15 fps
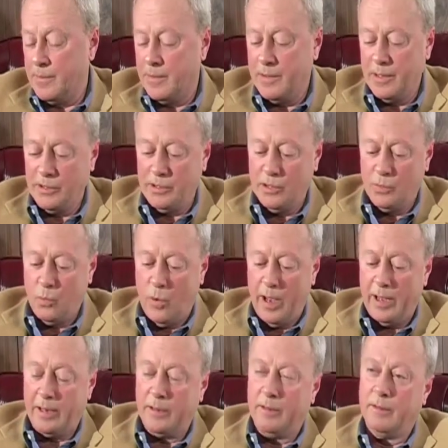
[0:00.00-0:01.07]
This is
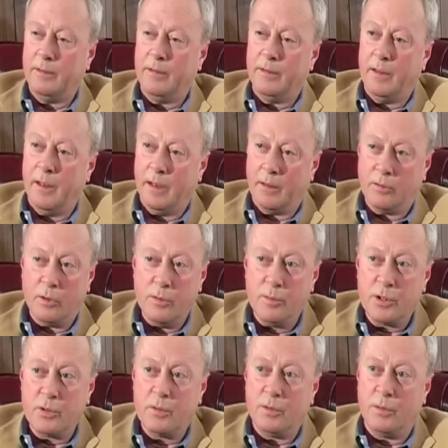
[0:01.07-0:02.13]
when
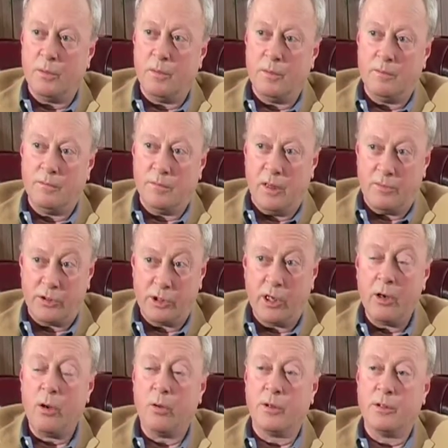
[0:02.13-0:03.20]
groups of
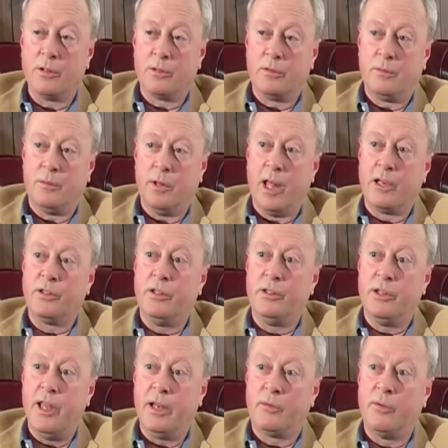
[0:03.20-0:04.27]
shareholders will actually
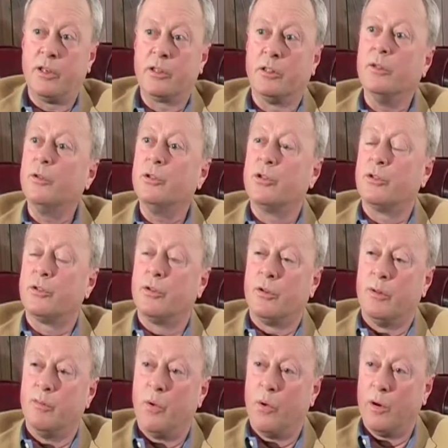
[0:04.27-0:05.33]
take resolutions to
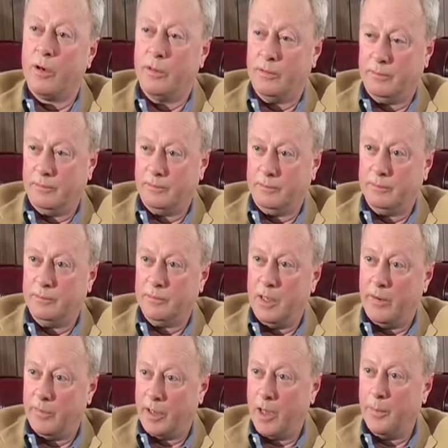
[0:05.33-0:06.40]
the board
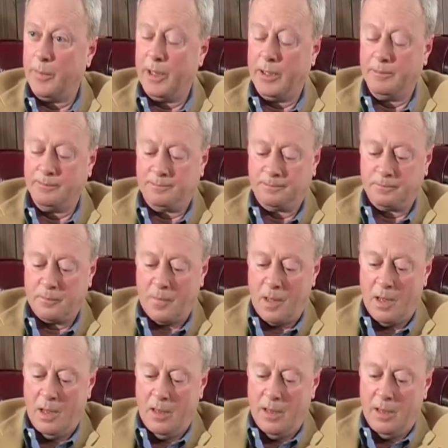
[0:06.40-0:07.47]
of a company.
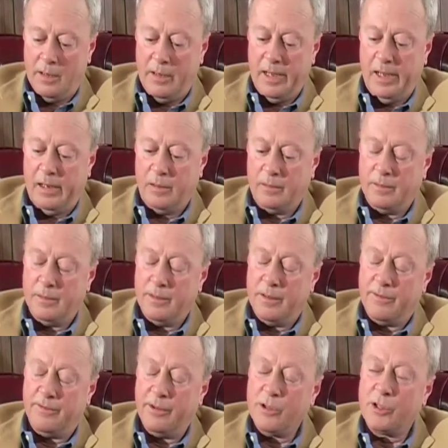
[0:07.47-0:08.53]
Now,
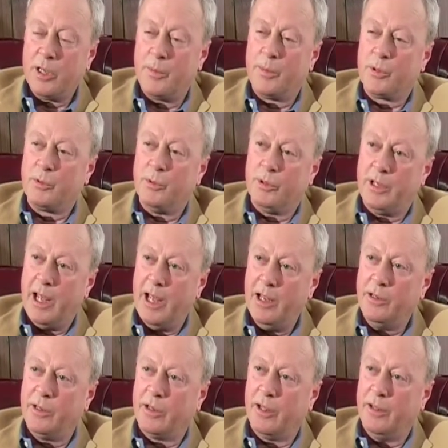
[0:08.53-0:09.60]
the first step is to
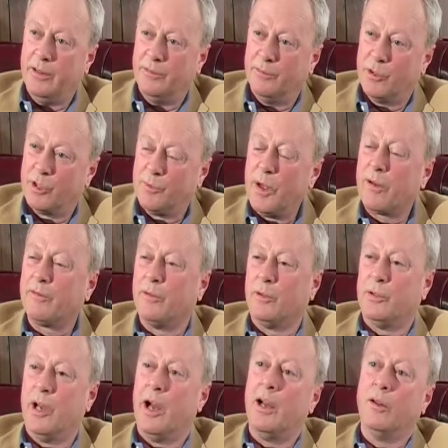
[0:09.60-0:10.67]
engage in a respectful
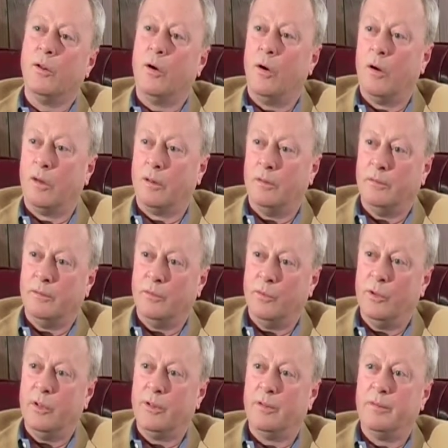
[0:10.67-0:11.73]
dialogue
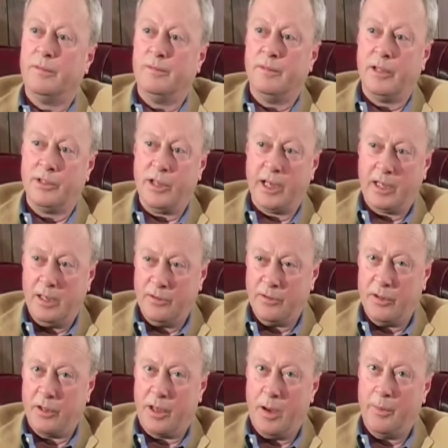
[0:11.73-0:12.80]
with executives
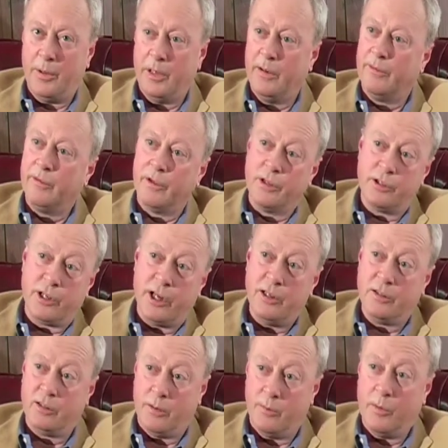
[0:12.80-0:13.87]
of the company for the
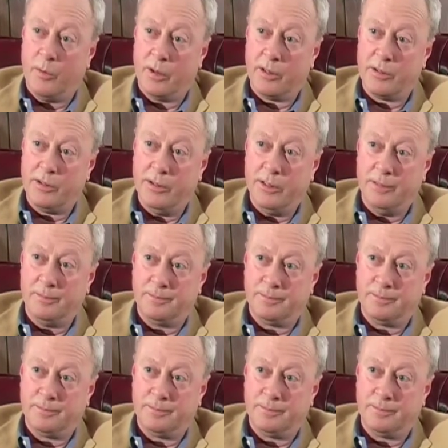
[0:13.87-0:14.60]
change that we want to see.